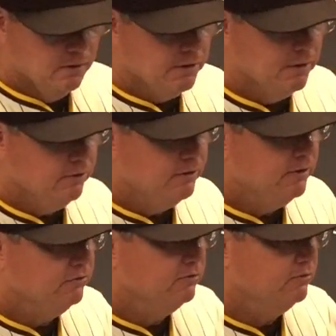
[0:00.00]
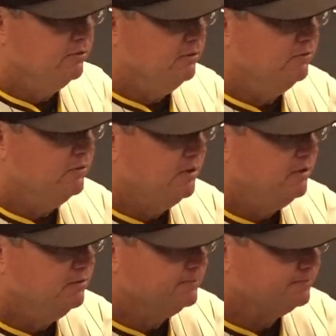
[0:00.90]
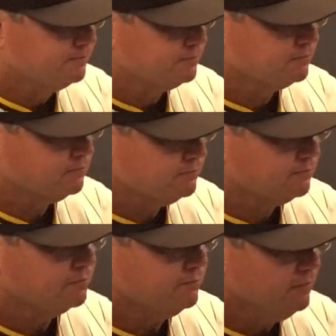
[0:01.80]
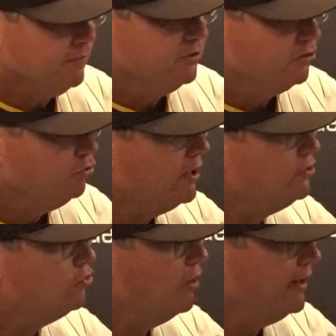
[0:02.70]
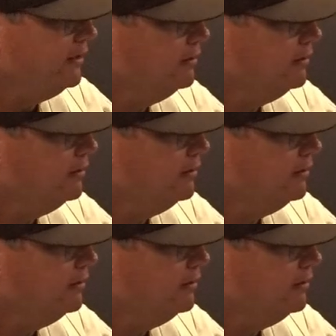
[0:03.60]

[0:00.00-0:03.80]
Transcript: You know, Dennis, it's a great trait.